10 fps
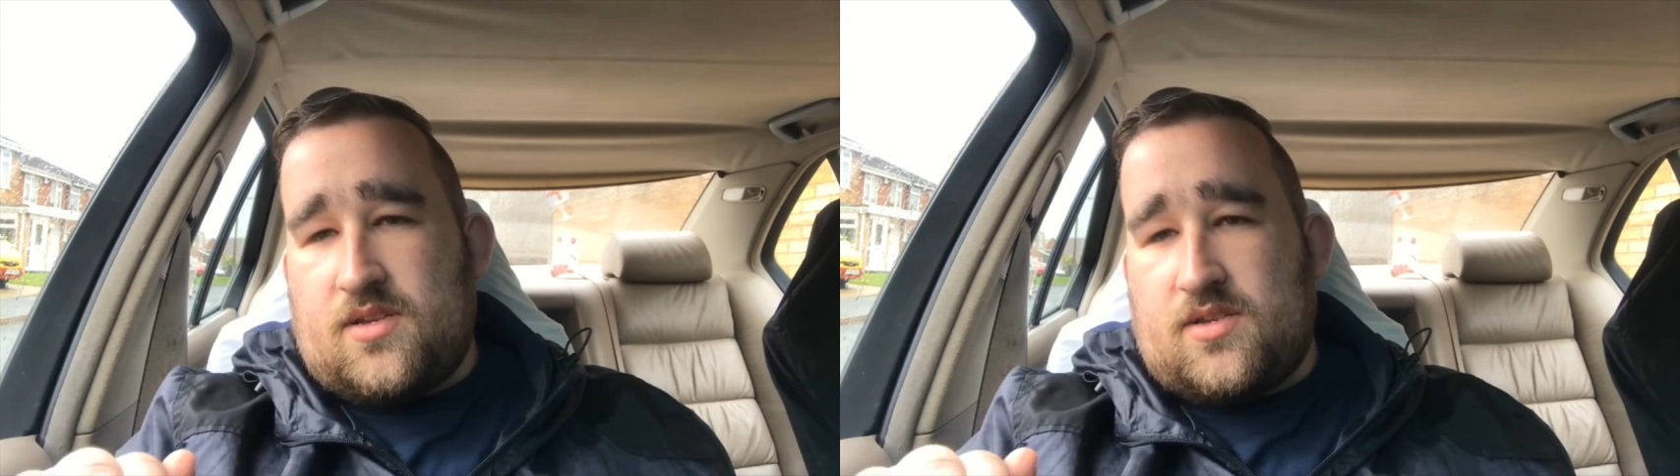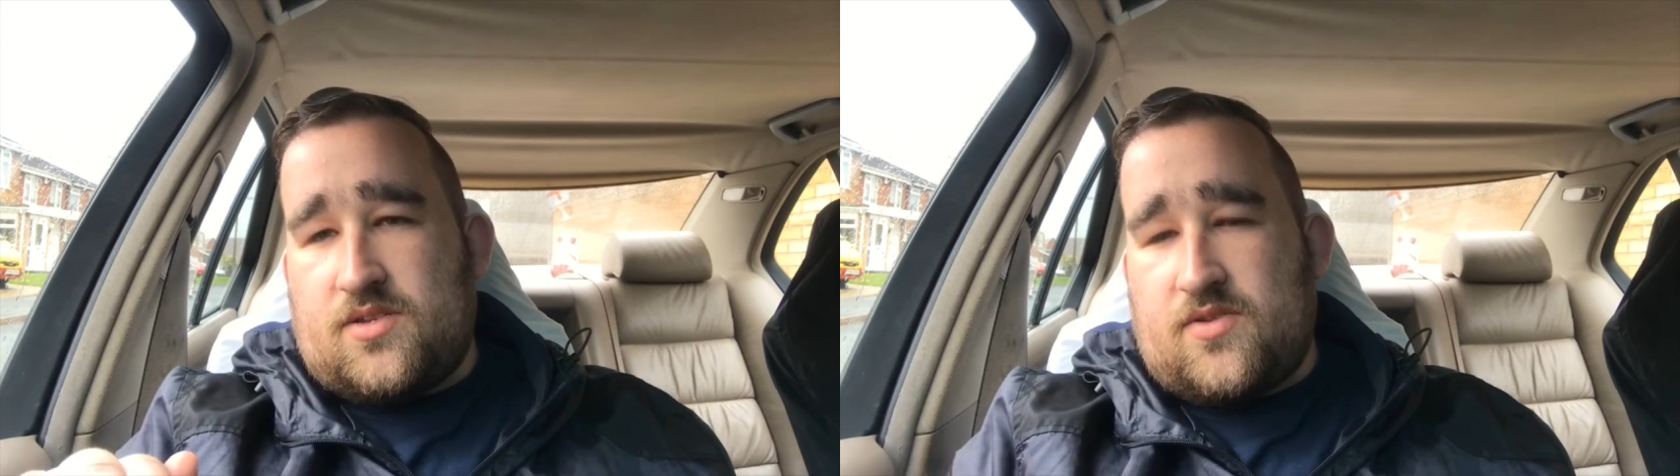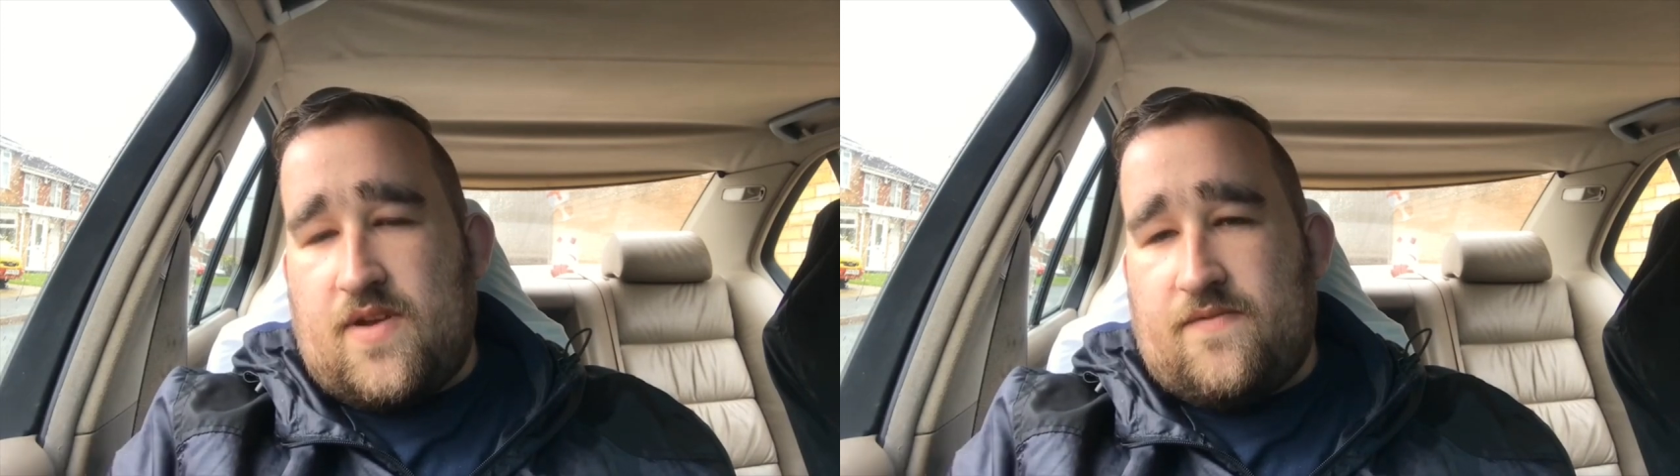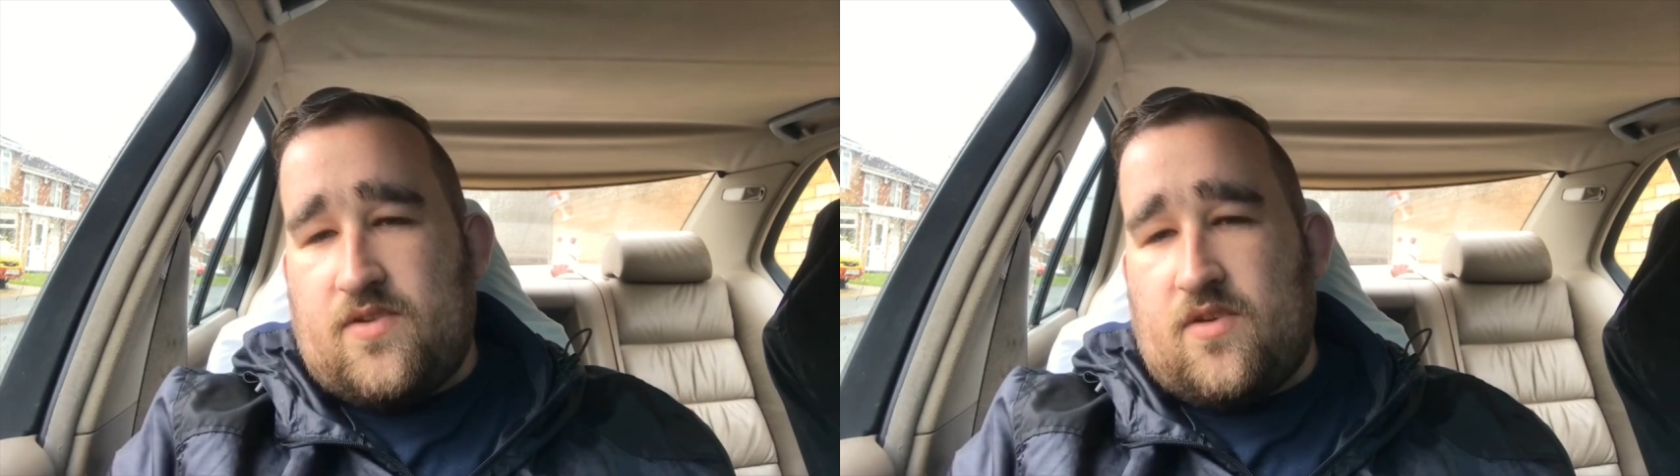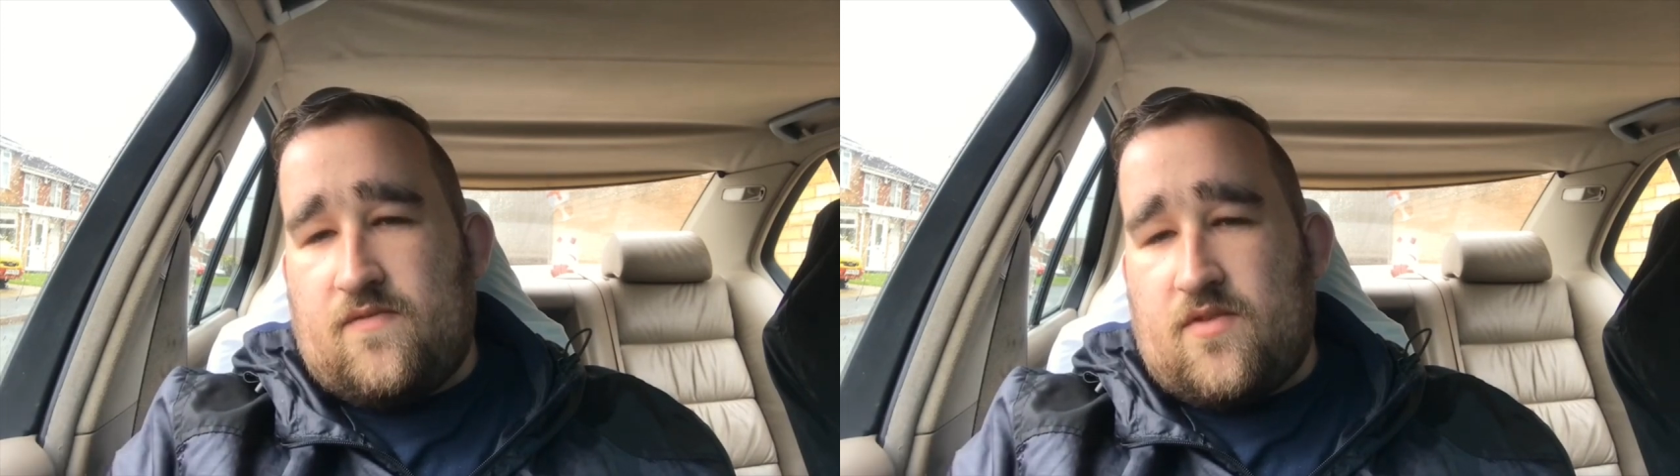
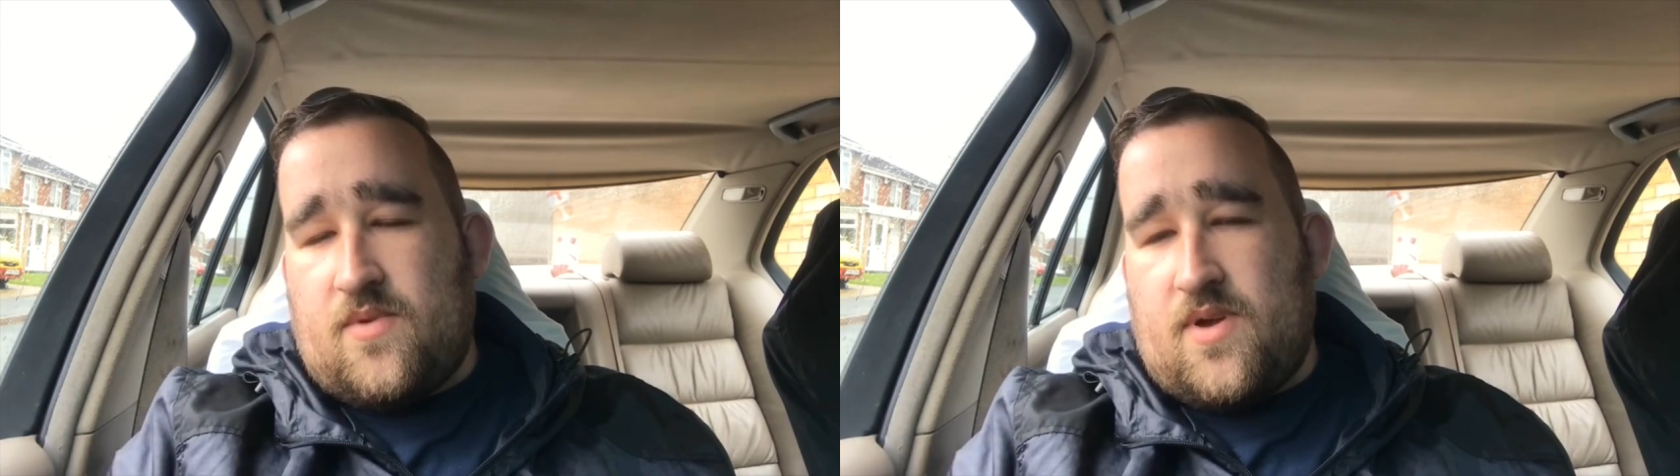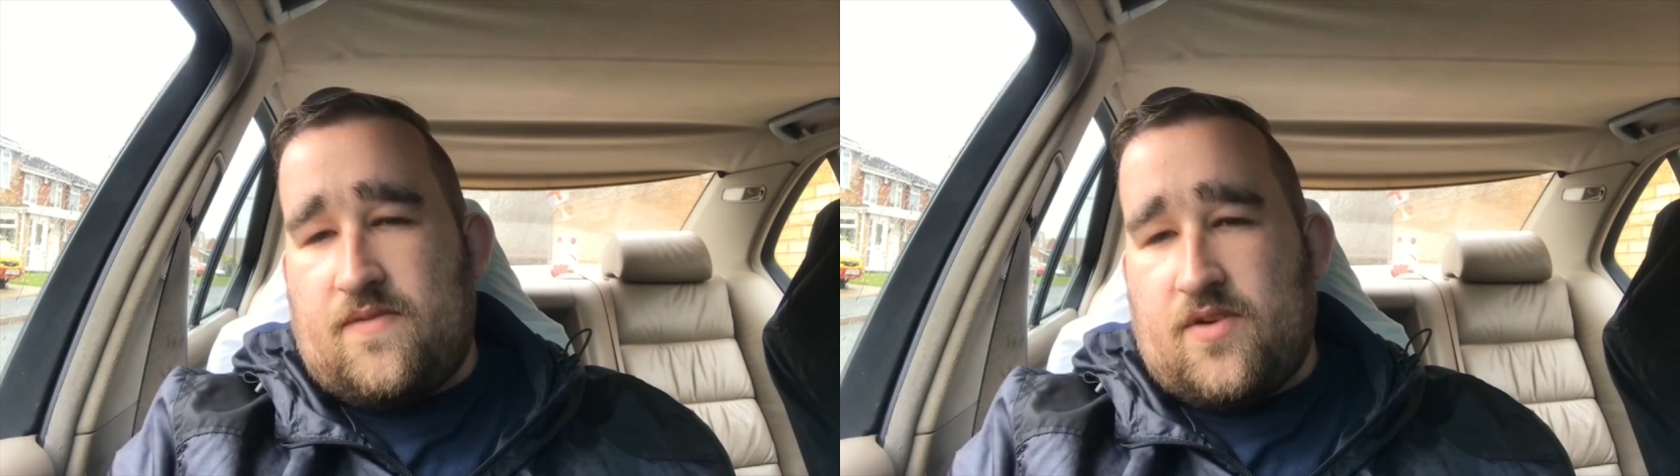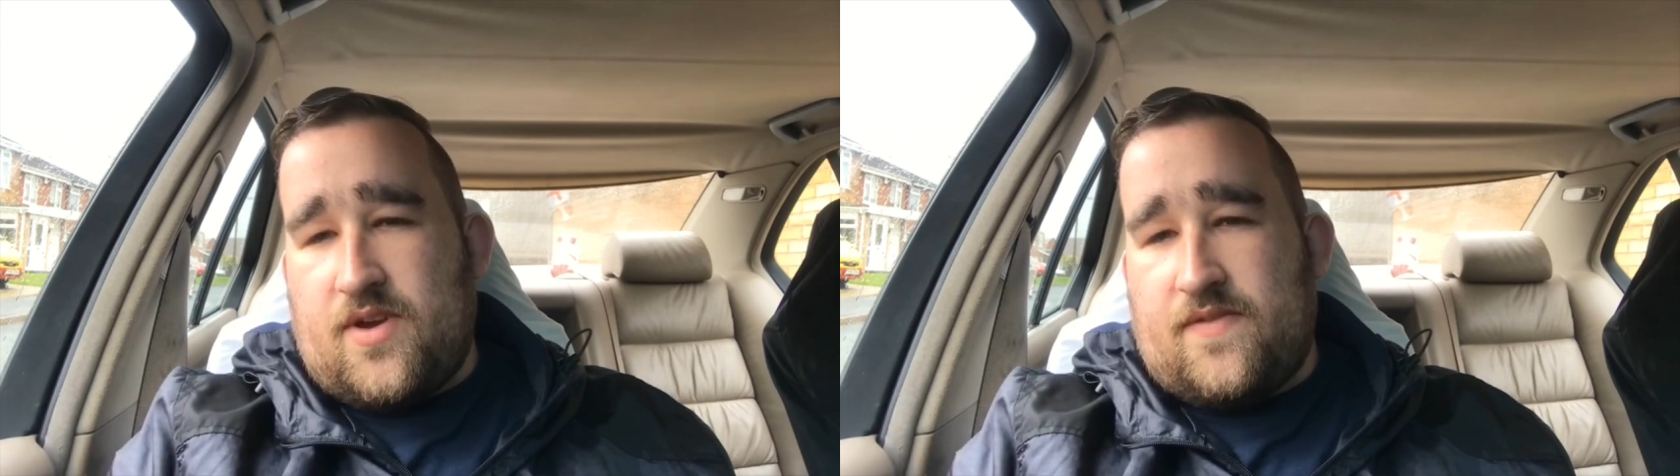strengthen up the rear of your